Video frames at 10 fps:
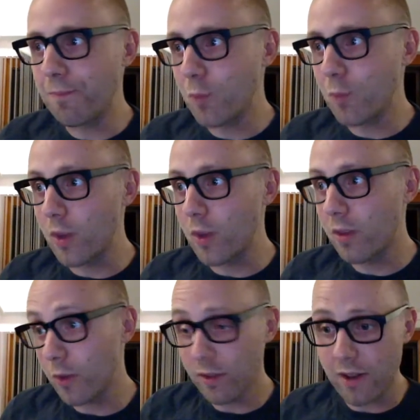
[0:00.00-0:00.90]

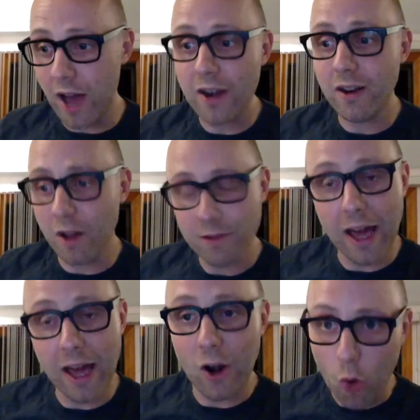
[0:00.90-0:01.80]
with not
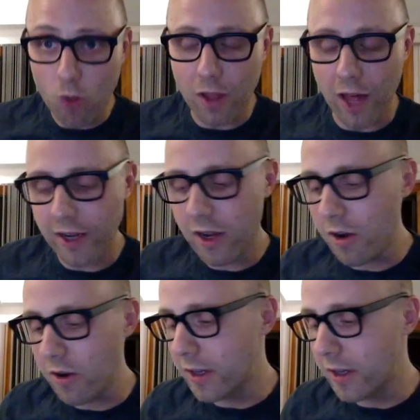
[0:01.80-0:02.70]
a whole lot of
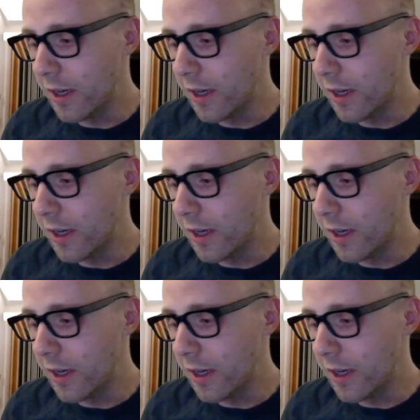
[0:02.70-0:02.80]
code.